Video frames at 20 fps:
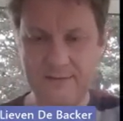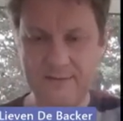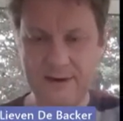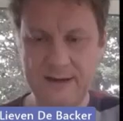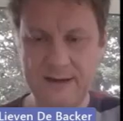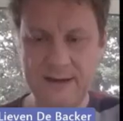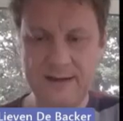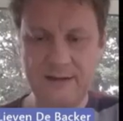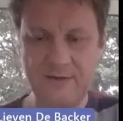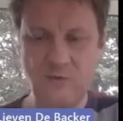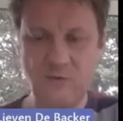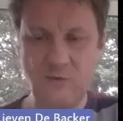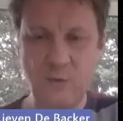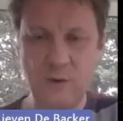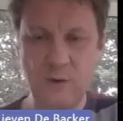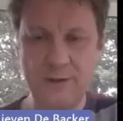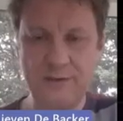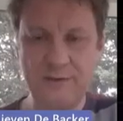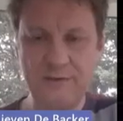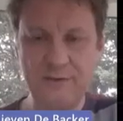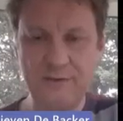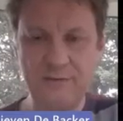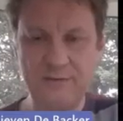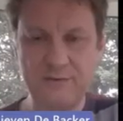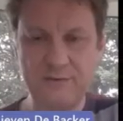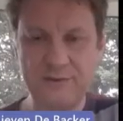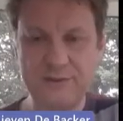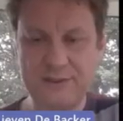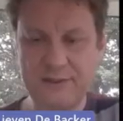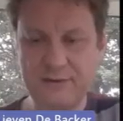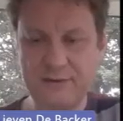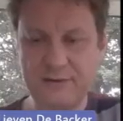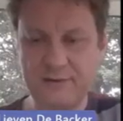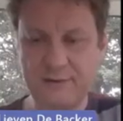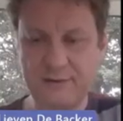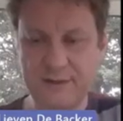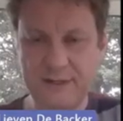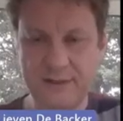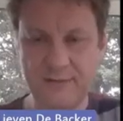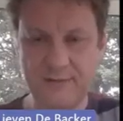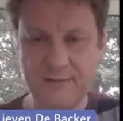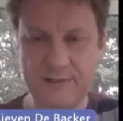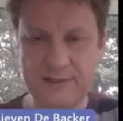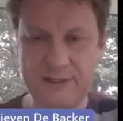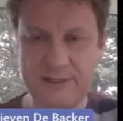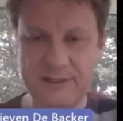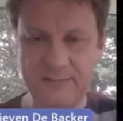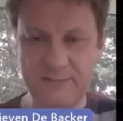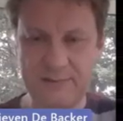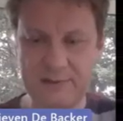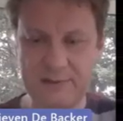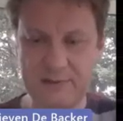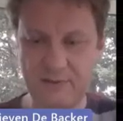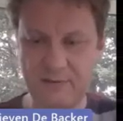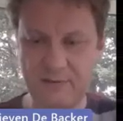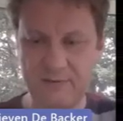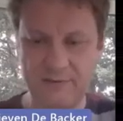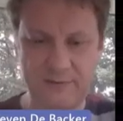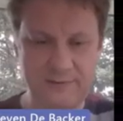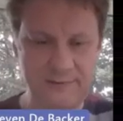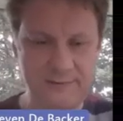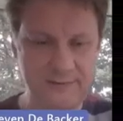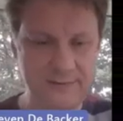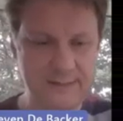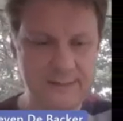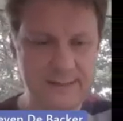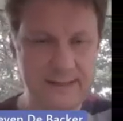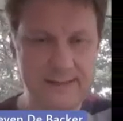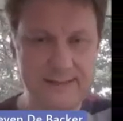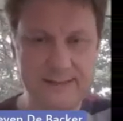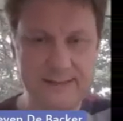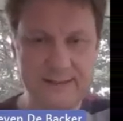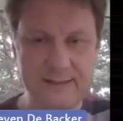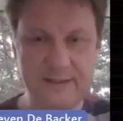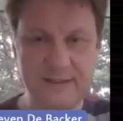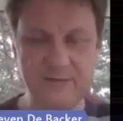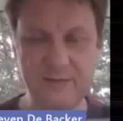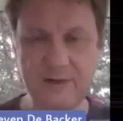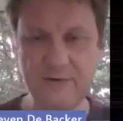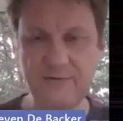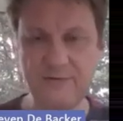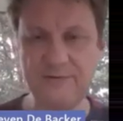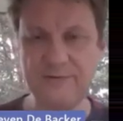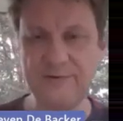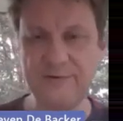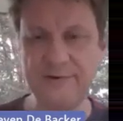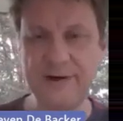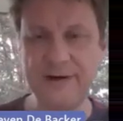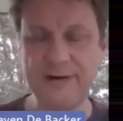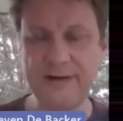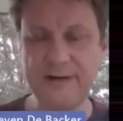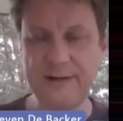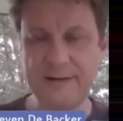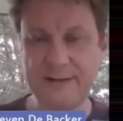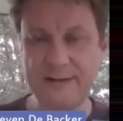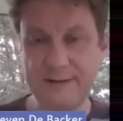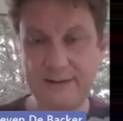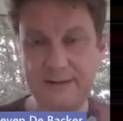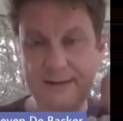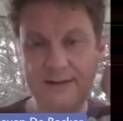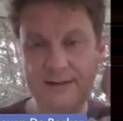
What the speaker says: if I add 1 to the 0, it will spill over. Yeah, that's one of the rare